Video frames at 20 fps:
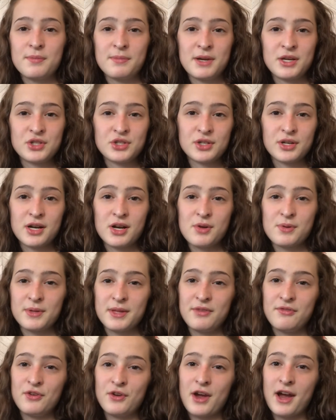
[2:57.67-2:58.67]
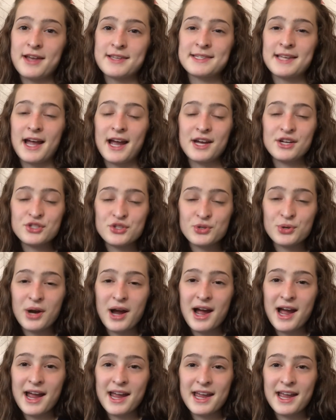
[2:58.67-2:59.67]
make sure I don't leave you guys high and
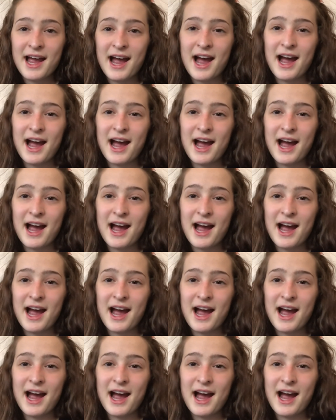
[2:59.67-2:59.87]
dry.